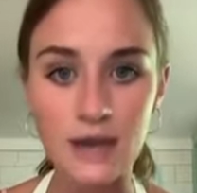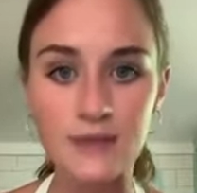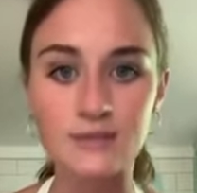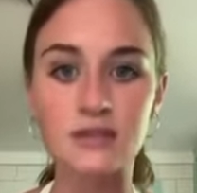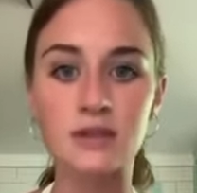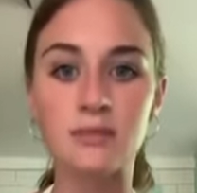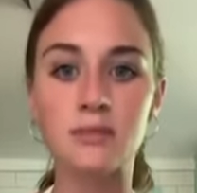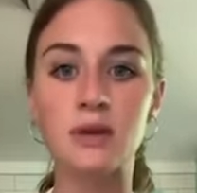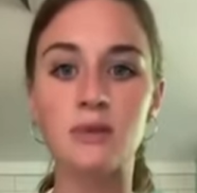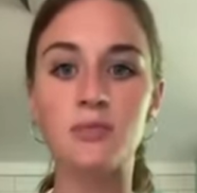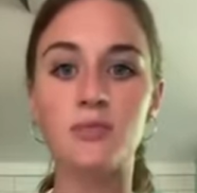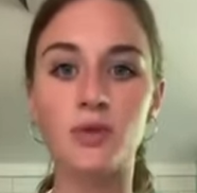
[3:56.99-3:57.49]

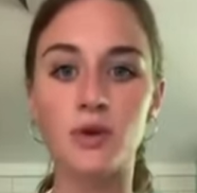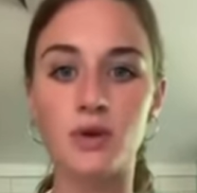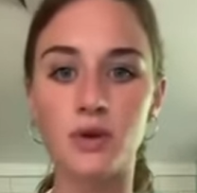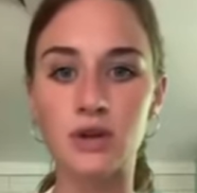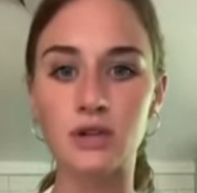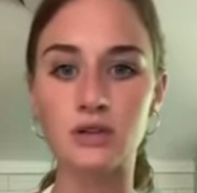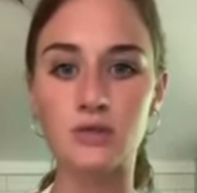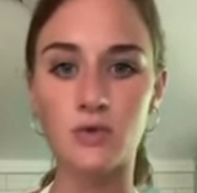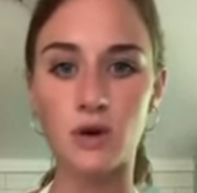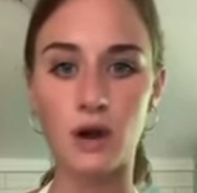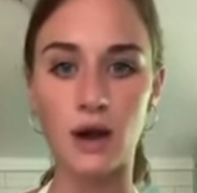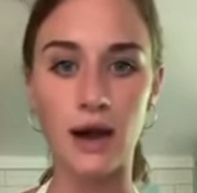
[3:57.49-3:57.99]
If somebody
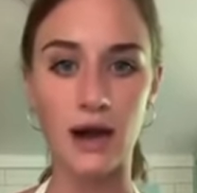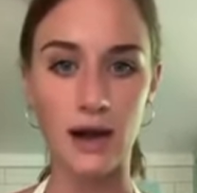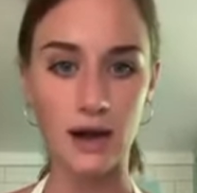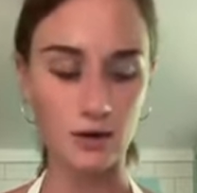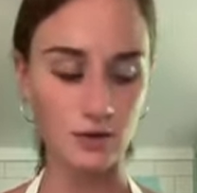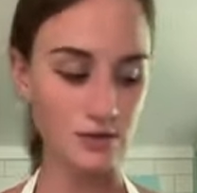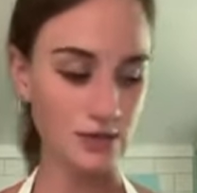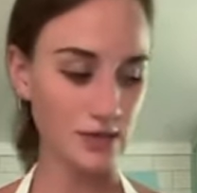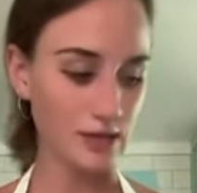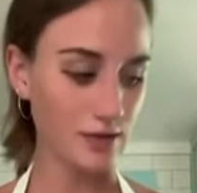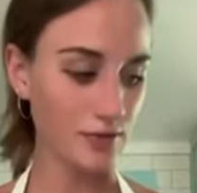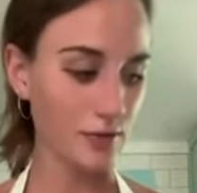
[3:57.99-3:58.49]
broke into our
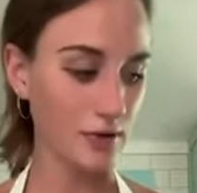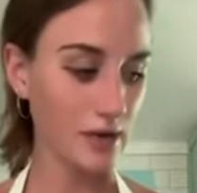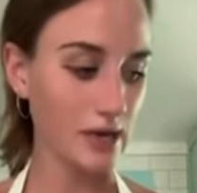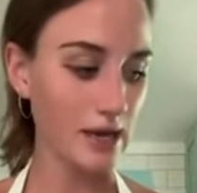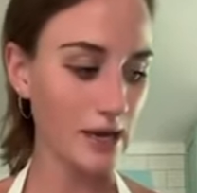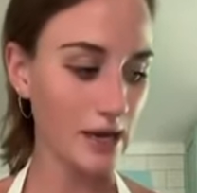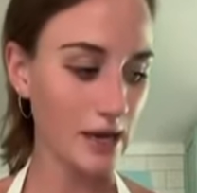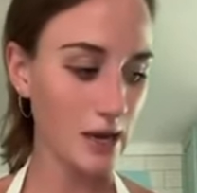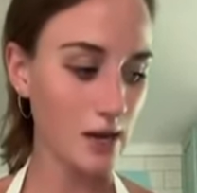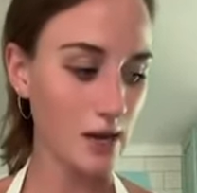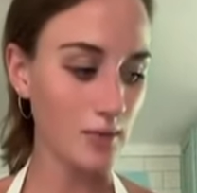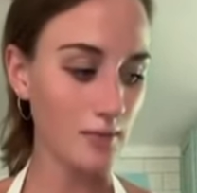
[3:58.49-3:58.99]
house at
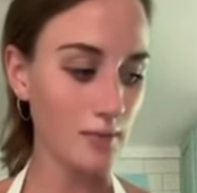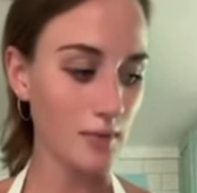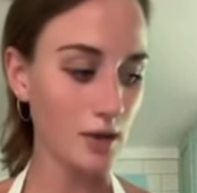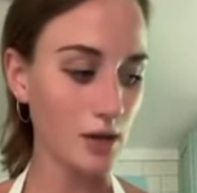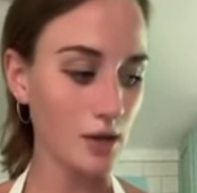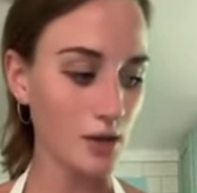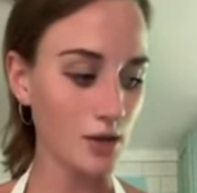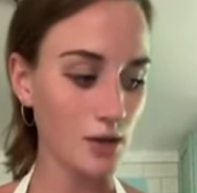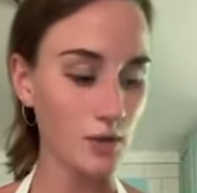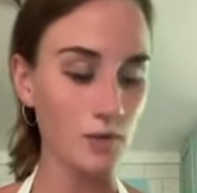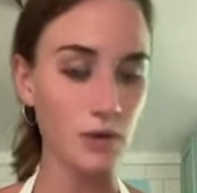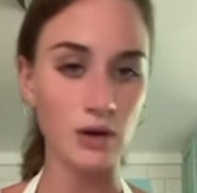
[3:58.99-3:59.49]
3
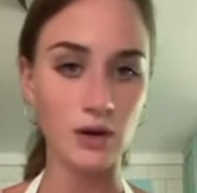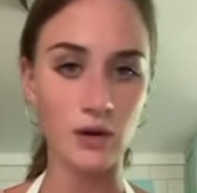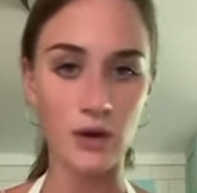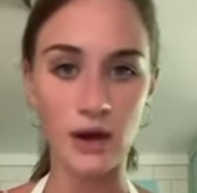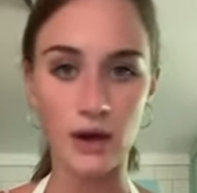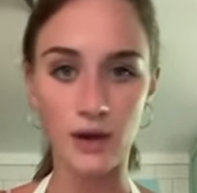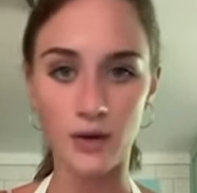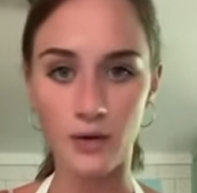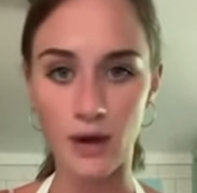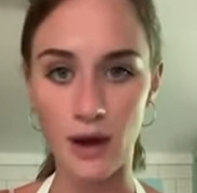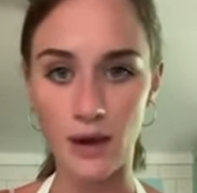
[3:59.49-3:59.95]
a.m., you would know how